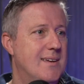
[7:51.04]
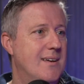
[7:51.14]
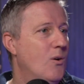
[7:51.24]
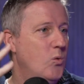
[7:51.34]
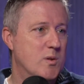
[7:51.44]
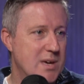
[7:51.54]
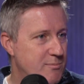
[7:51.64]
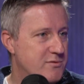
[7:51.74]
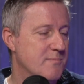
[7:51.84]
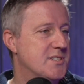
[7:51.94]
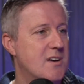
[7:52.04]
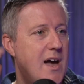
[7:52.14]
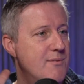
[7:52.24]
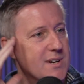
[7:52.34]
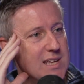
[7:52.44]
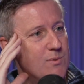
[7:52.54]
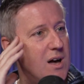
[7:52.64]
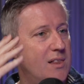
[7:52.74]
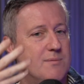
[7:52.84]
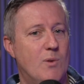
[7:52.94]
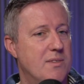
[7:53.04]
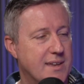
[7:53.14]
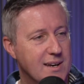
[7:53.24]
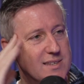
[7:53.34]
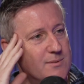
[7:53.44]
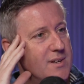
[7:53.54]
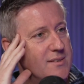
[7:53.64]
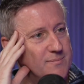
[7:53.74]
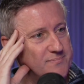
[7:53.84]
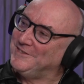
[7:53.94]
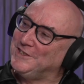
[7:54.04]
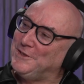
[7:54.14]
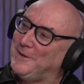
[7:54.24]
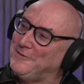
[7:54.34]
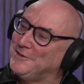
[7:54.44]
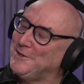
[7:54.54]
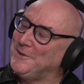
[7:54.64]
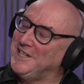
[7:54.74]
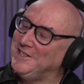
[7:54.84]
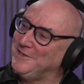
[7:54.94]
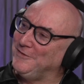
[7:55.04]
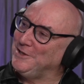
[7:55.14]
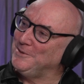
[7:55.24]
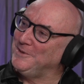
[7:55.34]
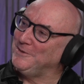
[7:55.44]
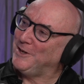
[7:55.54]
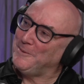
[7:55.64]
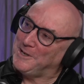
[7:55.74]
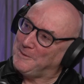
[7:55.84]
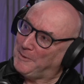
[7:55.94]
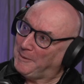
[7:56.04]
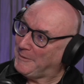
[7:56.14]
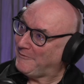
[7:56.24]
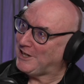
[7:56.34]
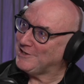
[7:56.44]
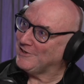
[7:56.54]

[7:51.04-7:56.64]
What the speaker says: all the people from Sky really well, and one thing led to another. Did you ever do an interview with Roman Abramovich?